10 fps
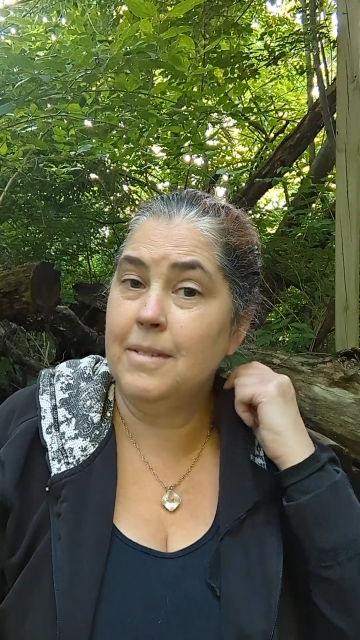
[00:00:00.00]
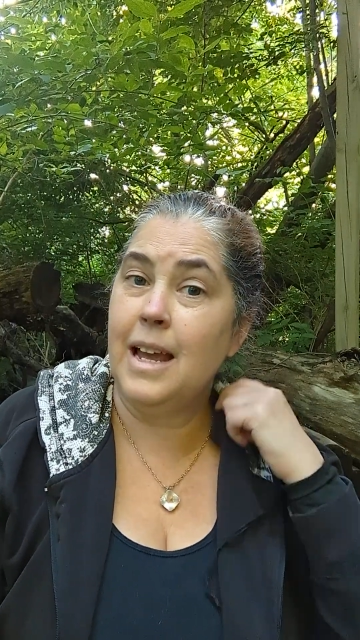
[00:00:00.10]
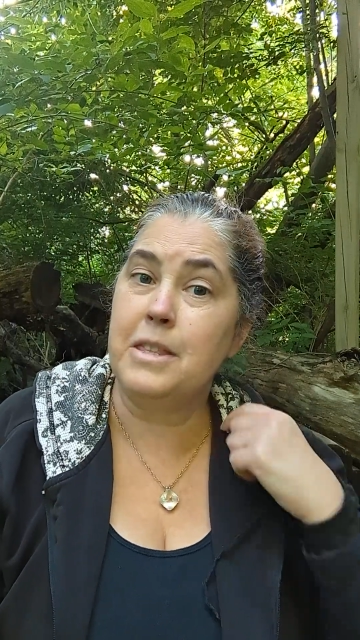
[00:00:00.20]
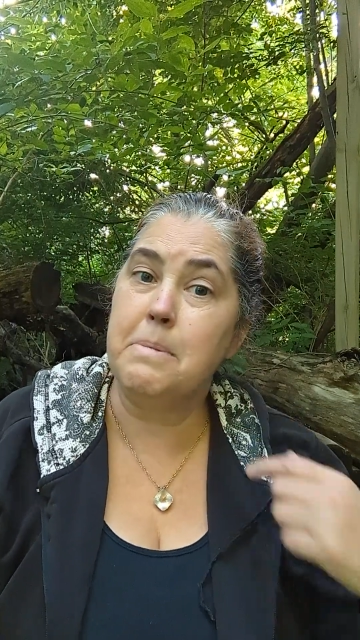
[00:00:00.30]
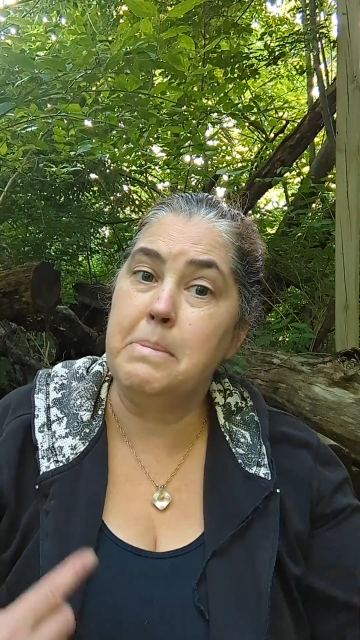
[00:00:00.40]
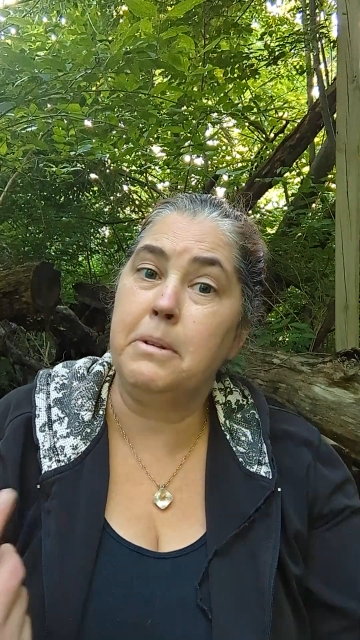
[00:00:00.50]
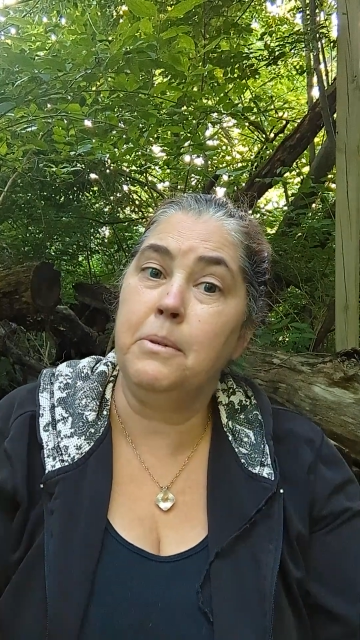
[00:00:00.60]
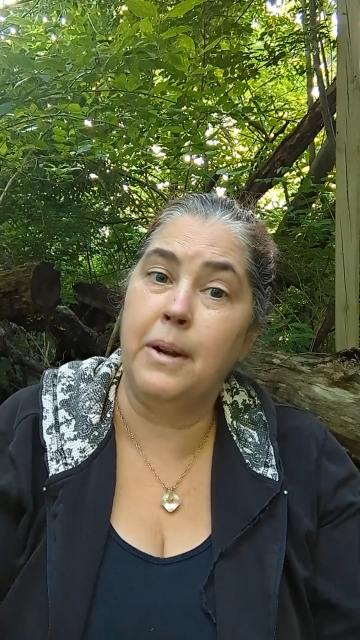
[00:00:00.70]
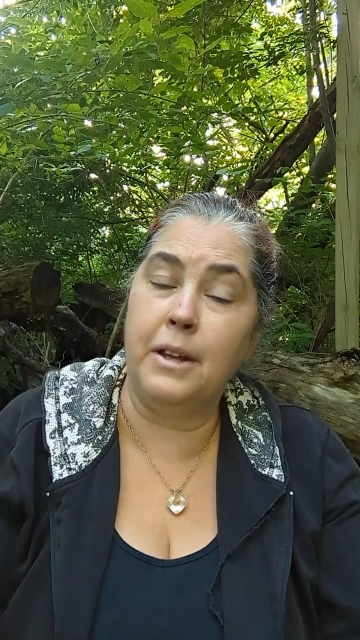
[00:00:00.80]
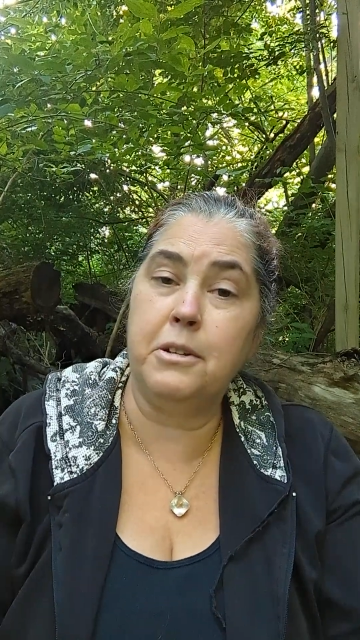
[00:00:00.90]
And the people
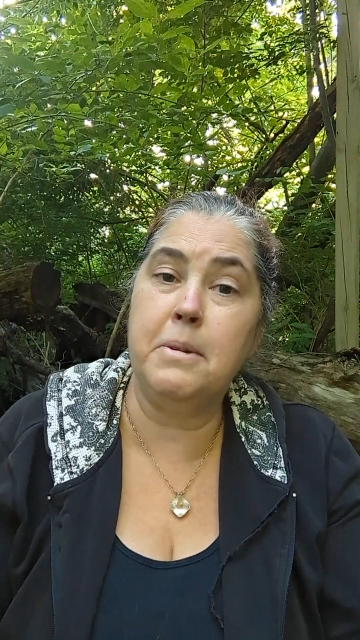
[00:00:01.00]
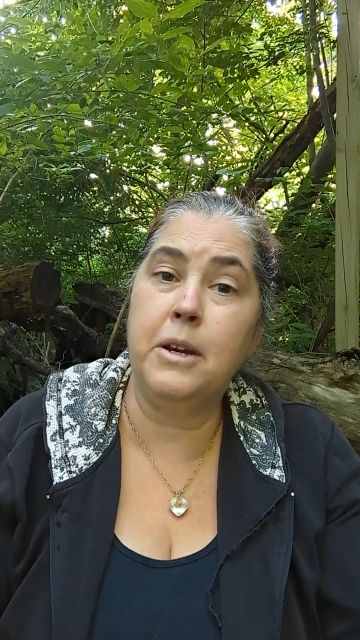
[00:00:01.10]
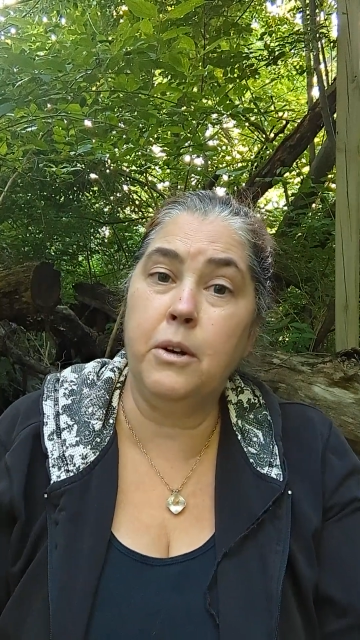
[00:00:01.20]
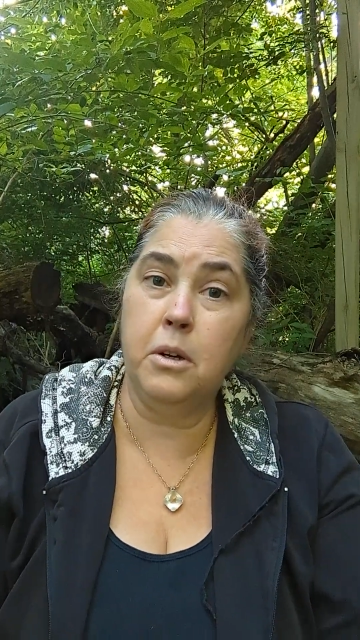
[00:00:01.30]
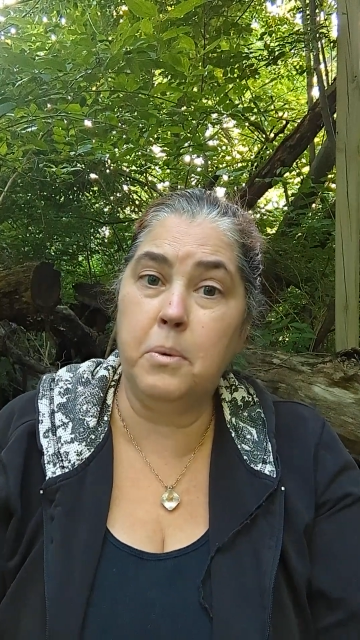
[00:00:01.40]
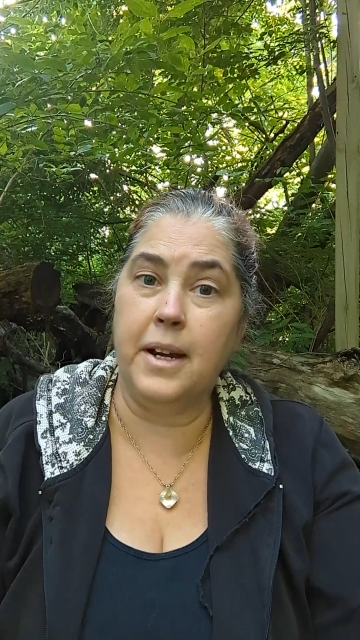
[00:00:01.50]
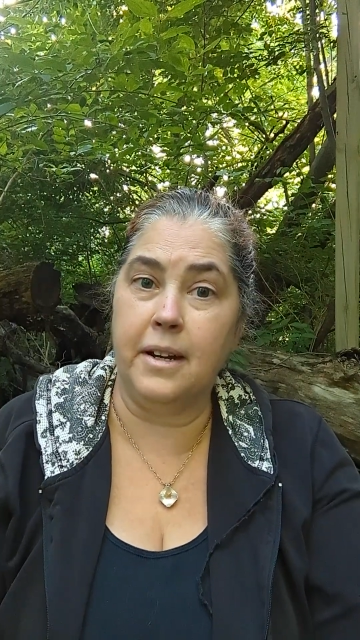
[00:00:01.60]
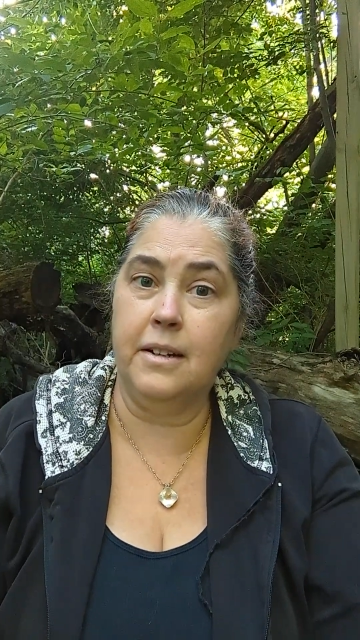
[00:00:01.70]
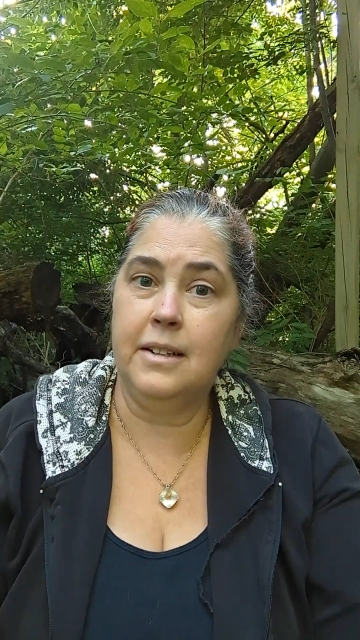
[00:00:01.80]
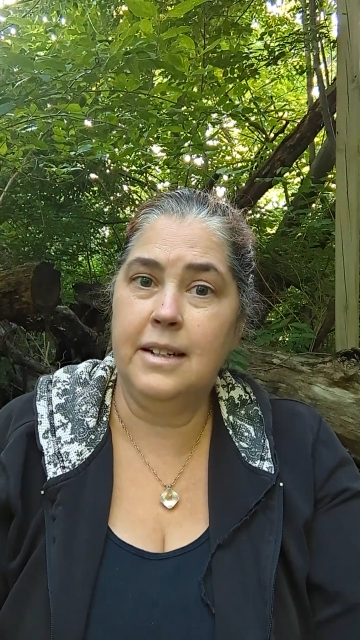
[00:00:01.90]
around me are
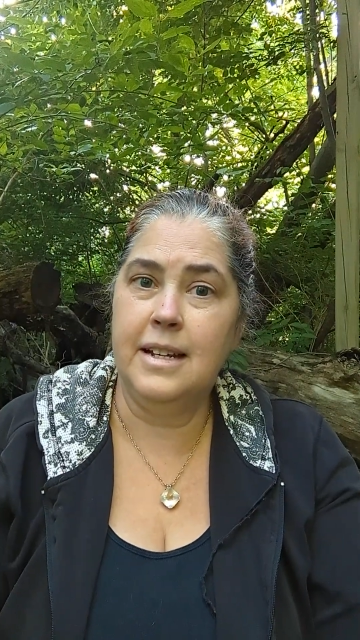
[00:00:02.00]
aware